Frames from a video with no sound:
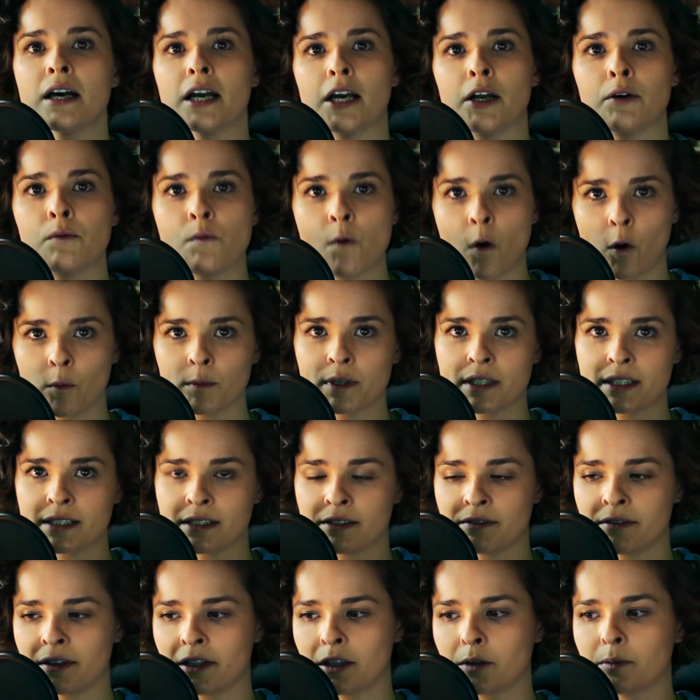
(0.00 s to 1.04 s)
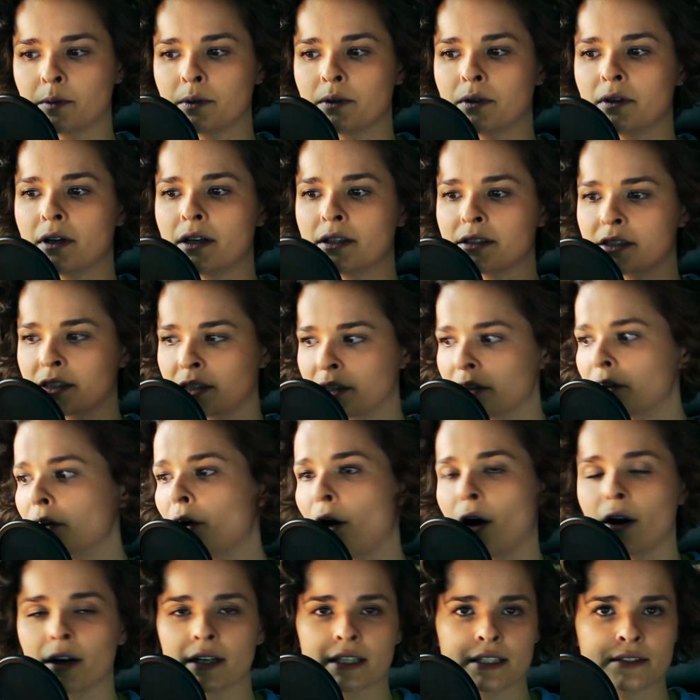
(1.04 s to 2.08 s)
Enrollment is available until
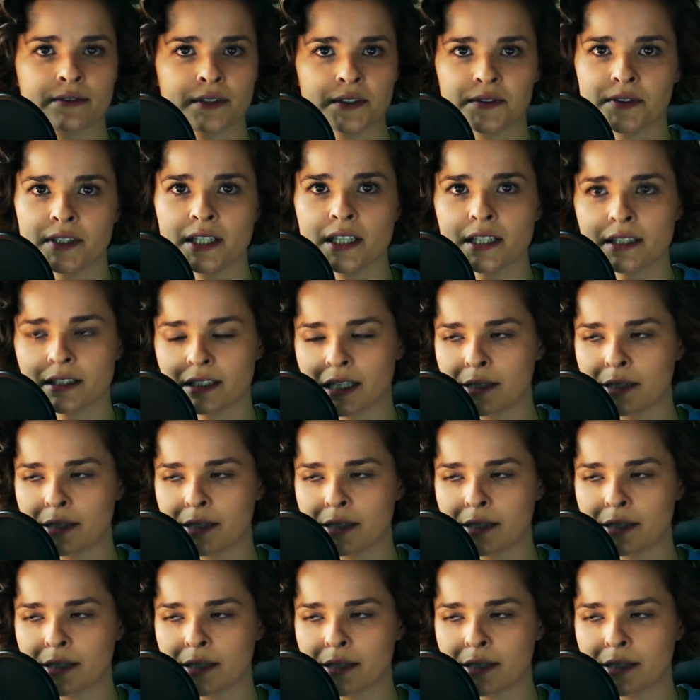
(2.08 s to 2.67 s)
August 15th.